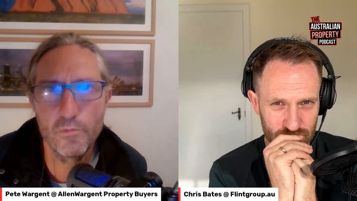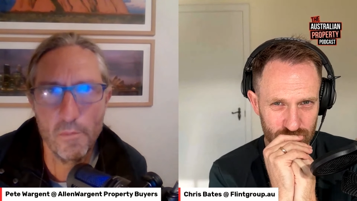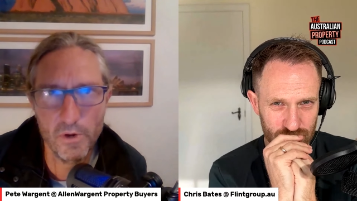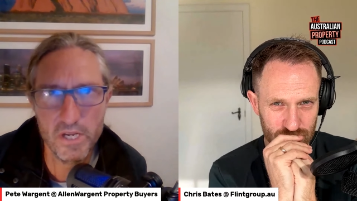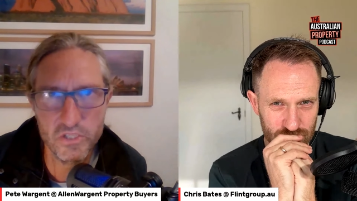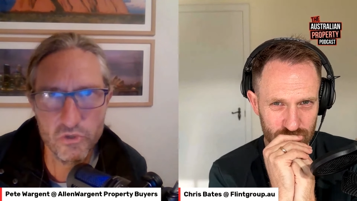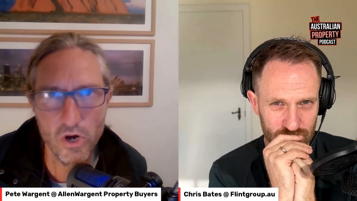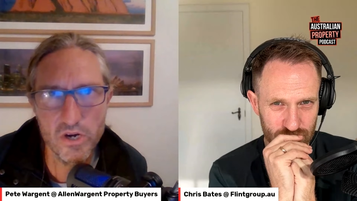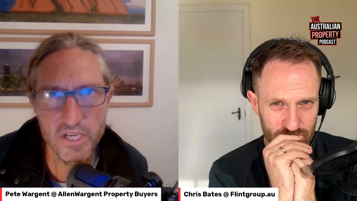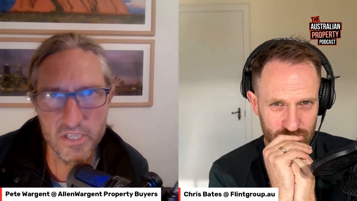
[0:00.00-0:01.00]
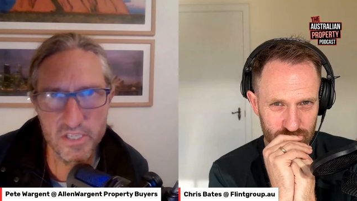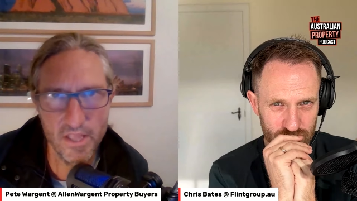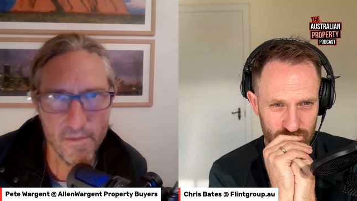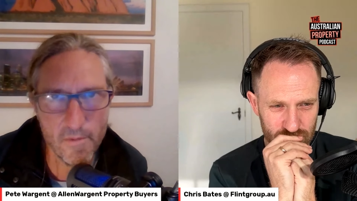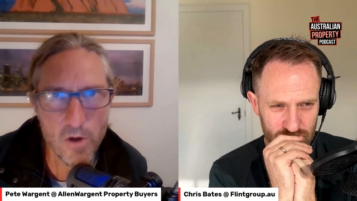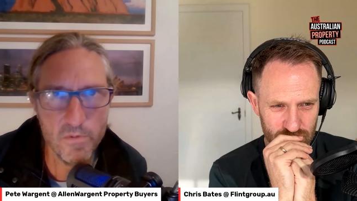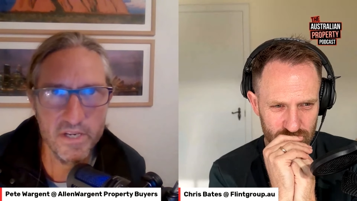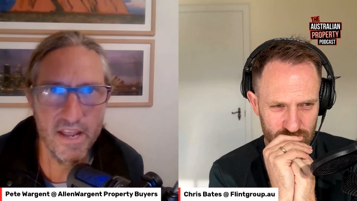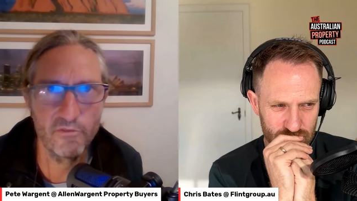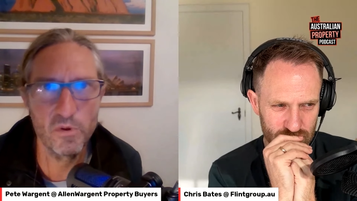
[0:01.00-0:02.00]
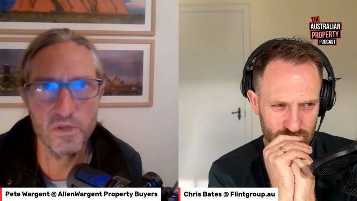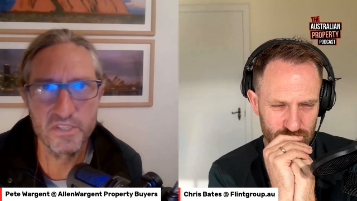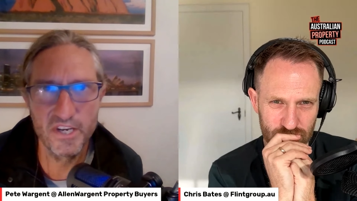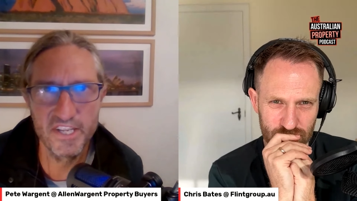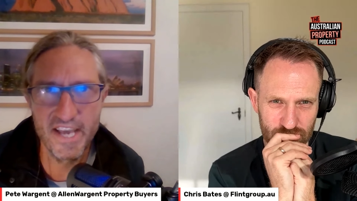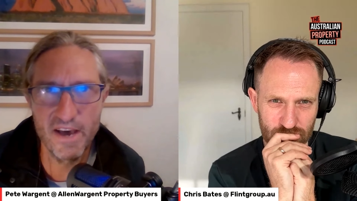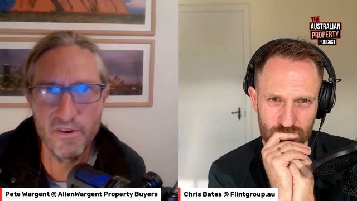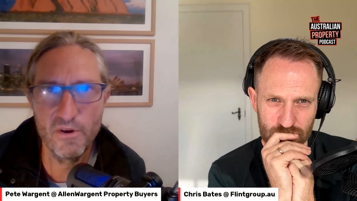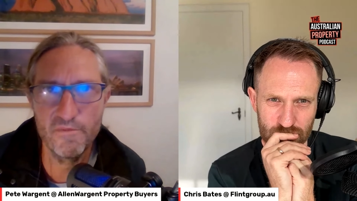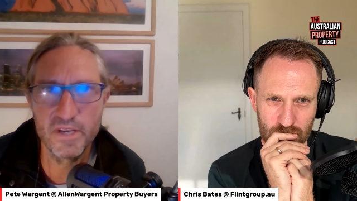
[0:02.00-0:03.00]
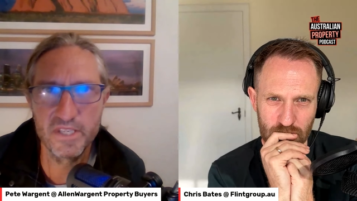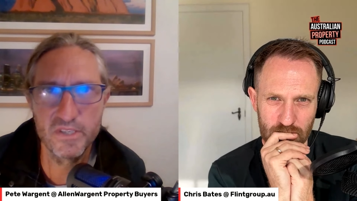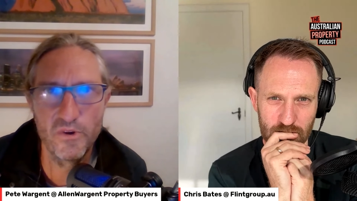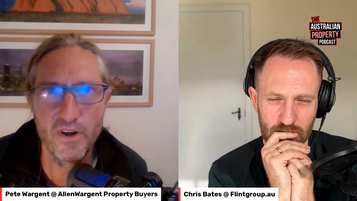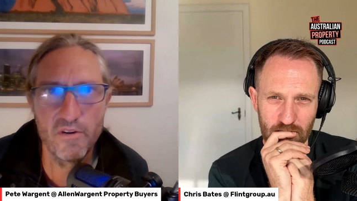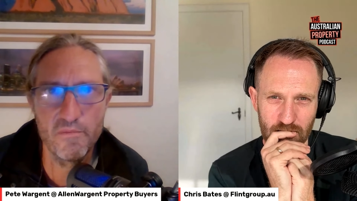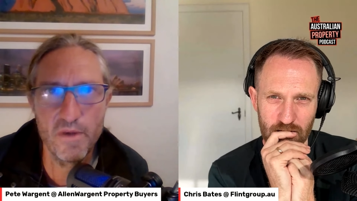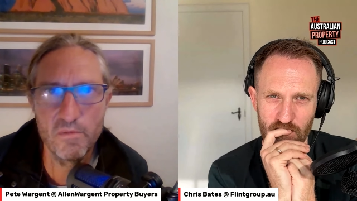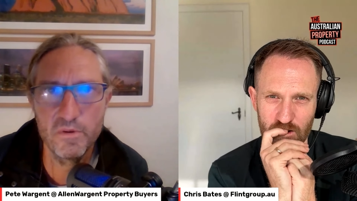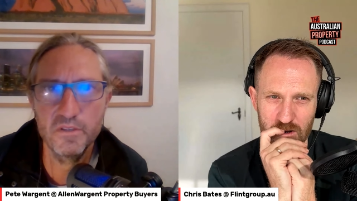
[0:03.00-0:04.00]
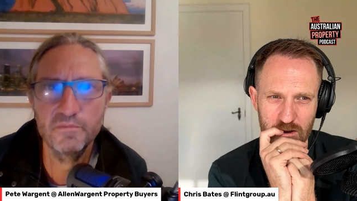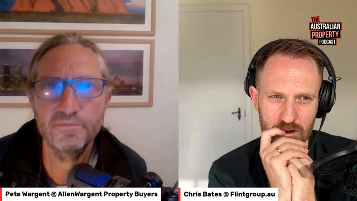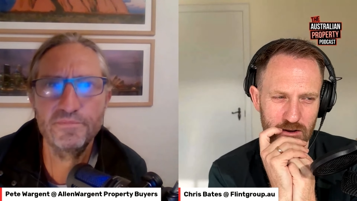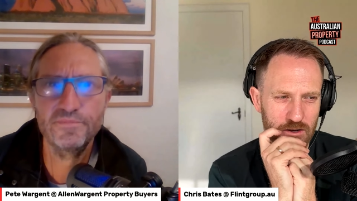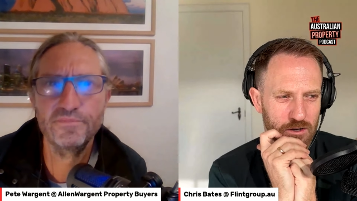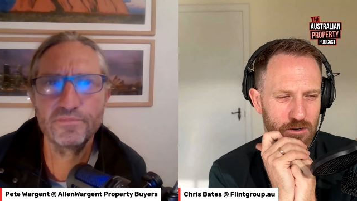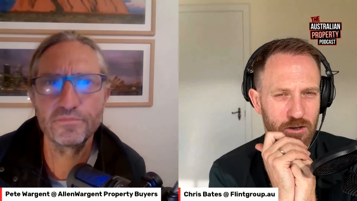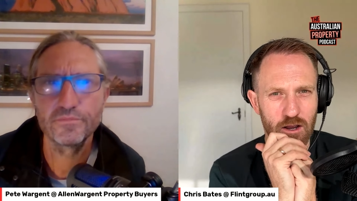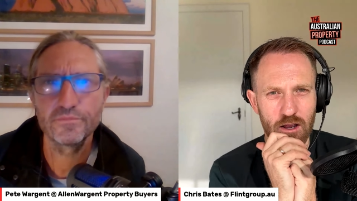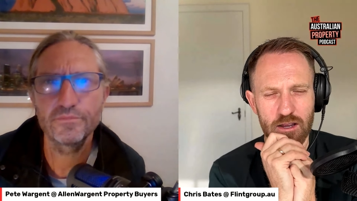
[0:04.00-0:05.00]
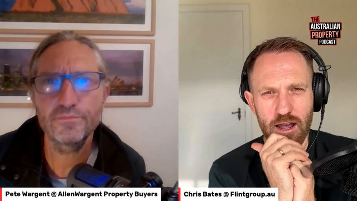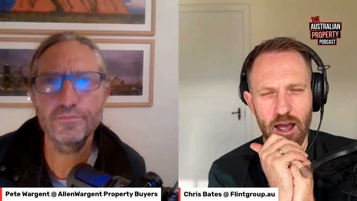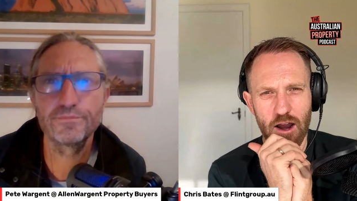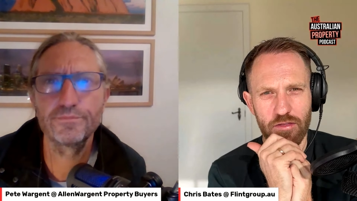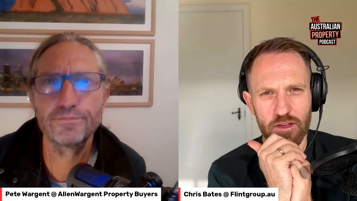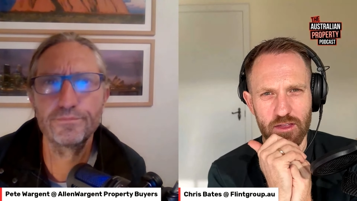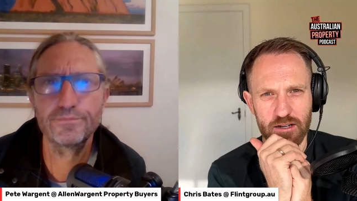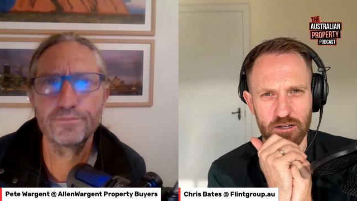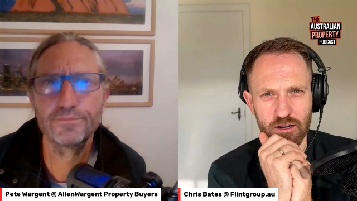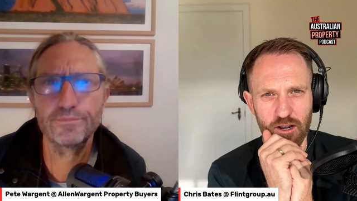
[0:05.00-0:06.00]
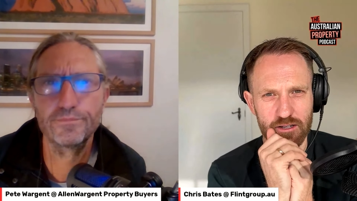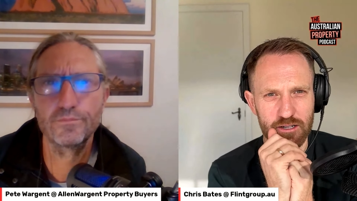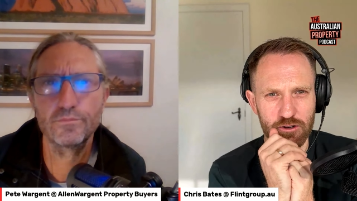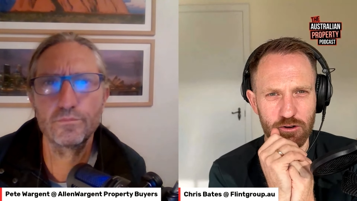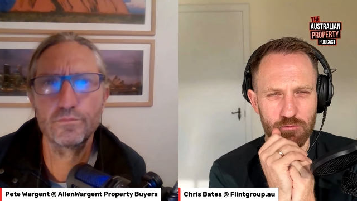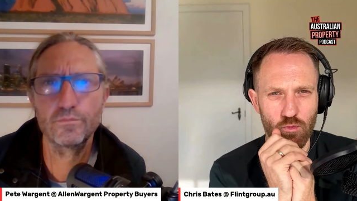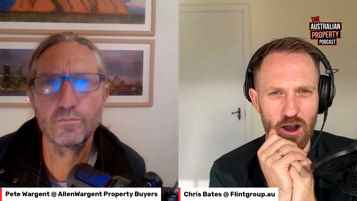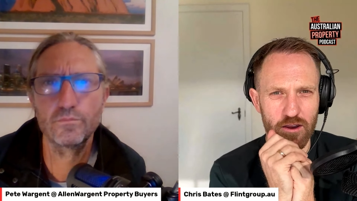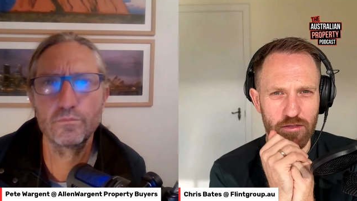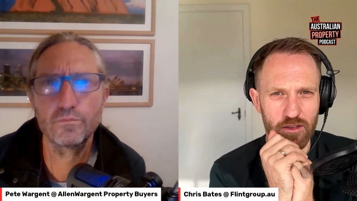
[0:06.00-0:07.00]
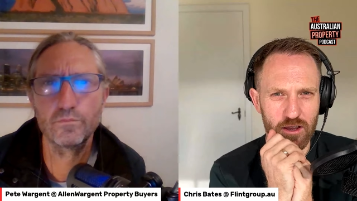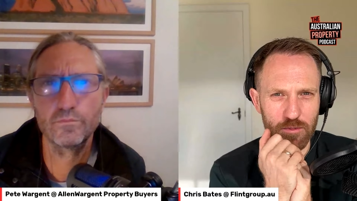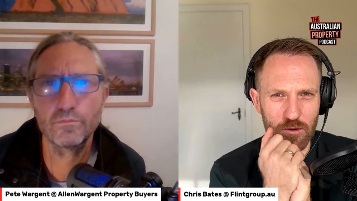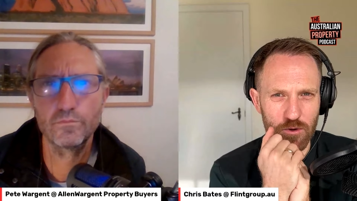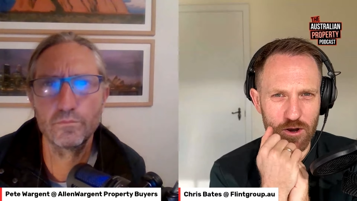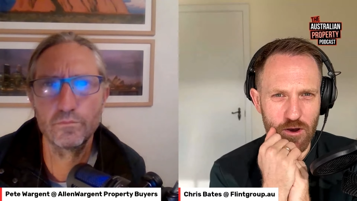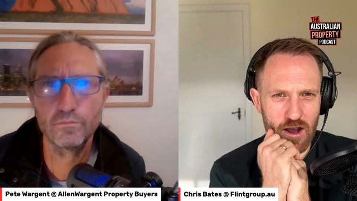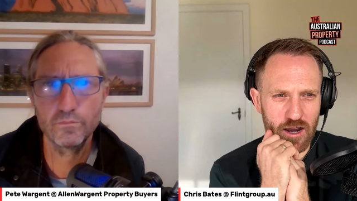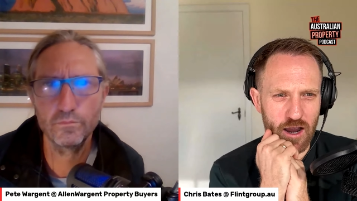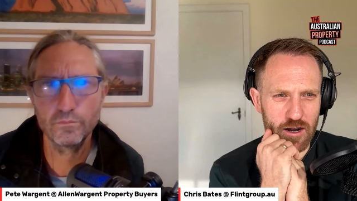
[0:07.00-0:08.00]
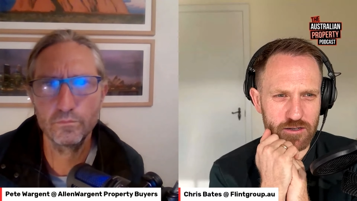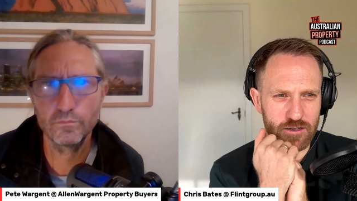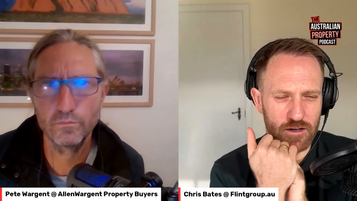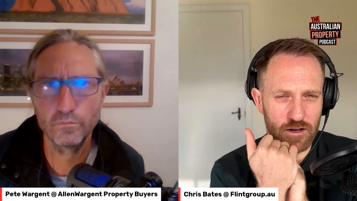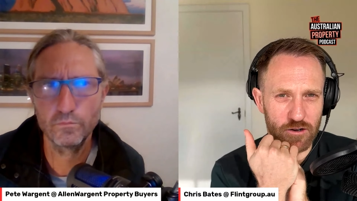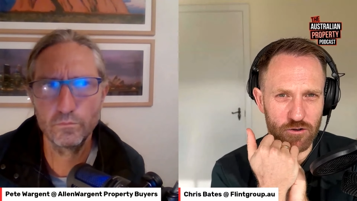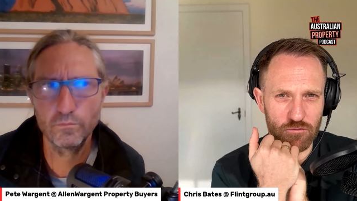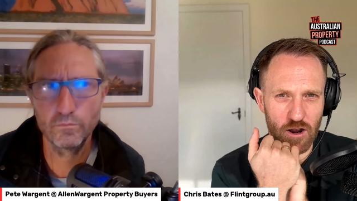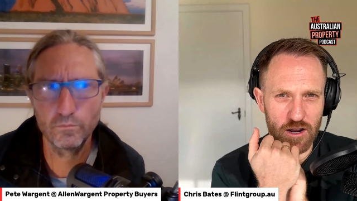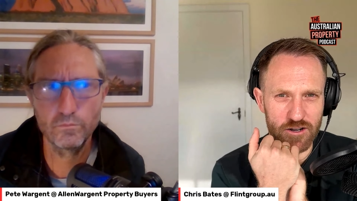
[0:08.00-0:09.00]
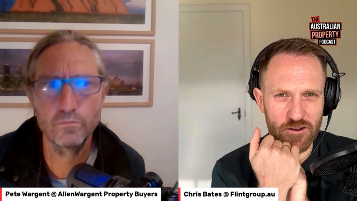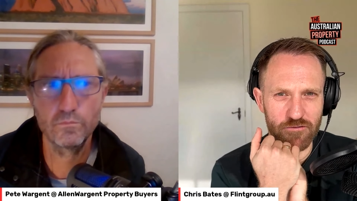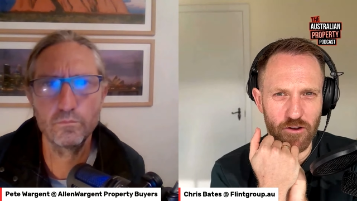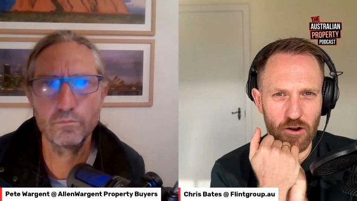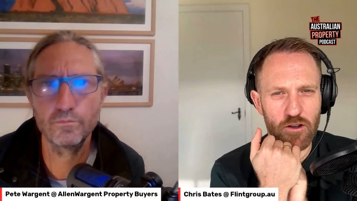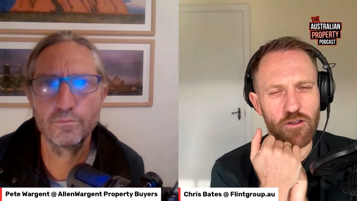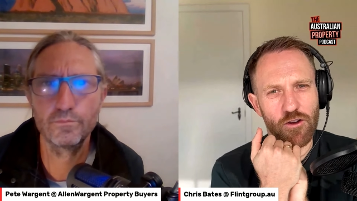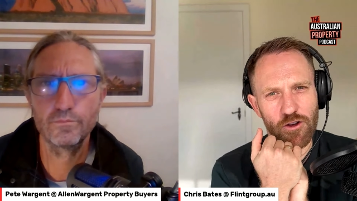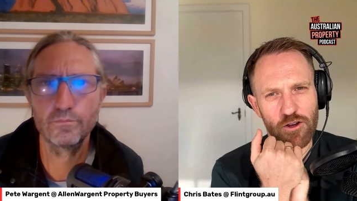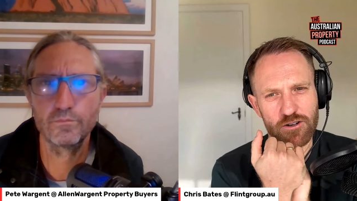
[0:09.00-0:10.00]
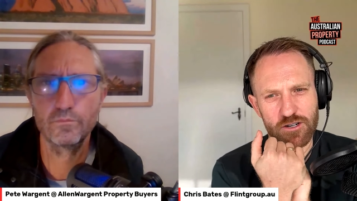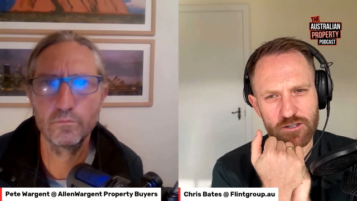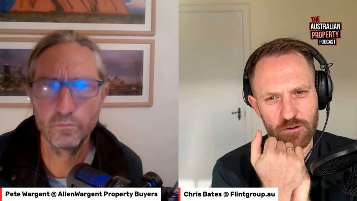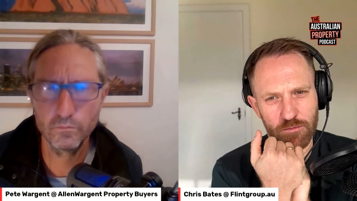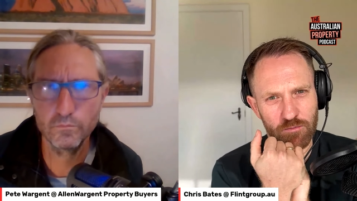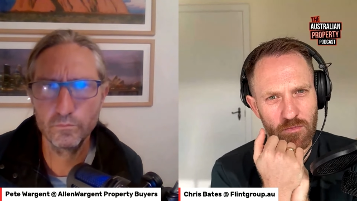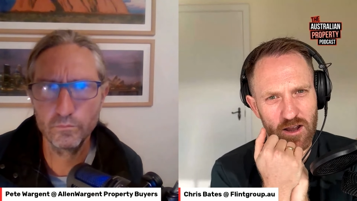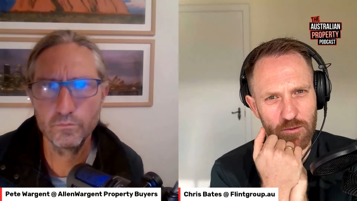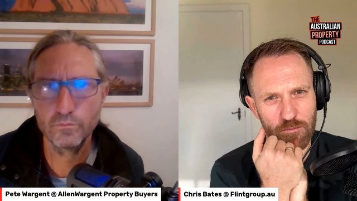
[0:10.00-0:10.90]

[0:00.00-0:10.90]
Speaker 1: are pretty strong. It's just at the moment everyone's got a downer on Victoria and Melbourne.
Speaker 2: Yeah, and I think that's a it's a good way to think about it when you are counter cyclical, right? You don't follow the herd. You sort of make a